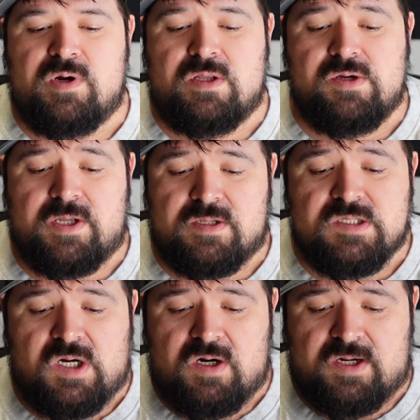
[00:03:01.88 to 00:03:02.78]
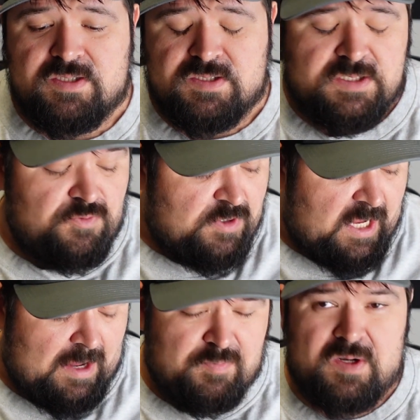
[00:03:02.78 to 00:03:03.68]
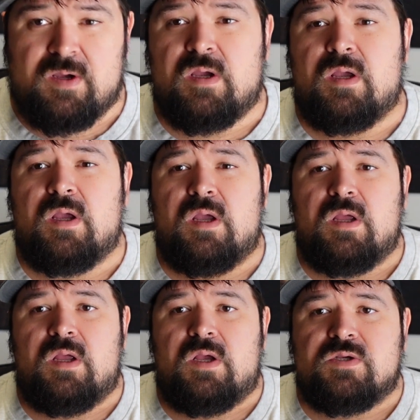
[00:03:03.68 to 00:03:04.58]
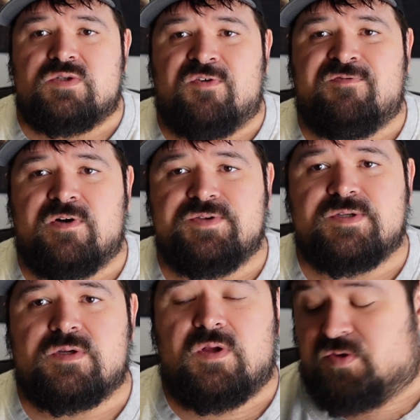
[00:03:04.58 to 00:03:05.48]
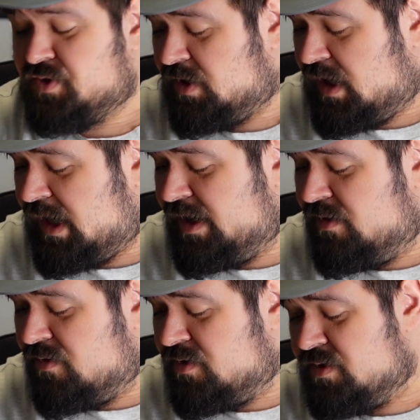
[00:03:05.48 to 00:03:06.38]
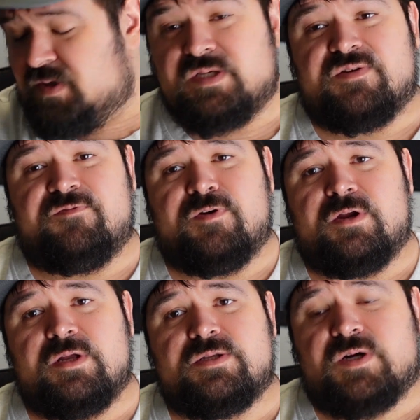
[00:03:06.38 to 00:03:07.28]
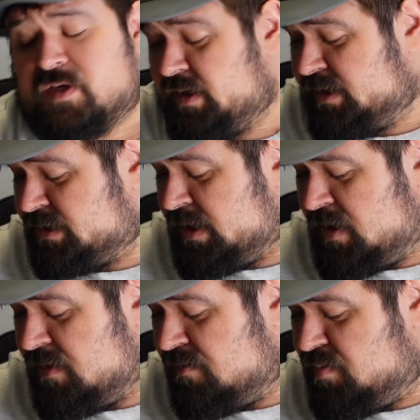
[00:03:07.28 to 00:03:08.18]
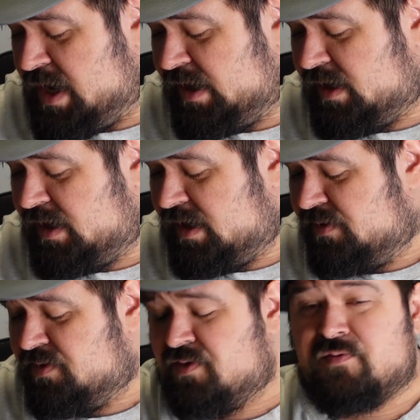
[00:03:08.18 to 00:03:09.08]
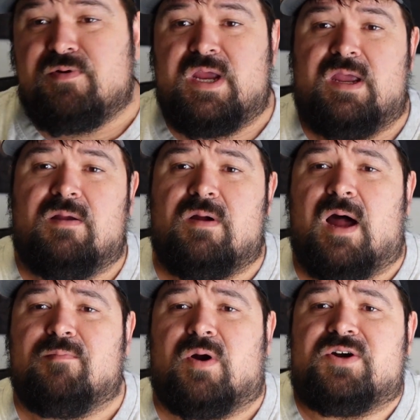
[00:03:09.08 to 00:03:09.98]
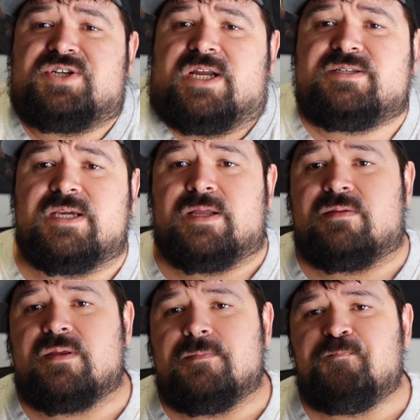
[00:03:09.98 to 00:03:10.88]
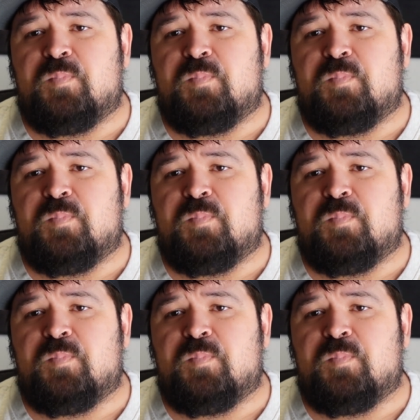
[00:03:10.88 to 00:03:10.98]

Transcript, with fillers: we look at the target and see what happened. So full disclosure, I ordered these Infinity targets back on three on March 18th.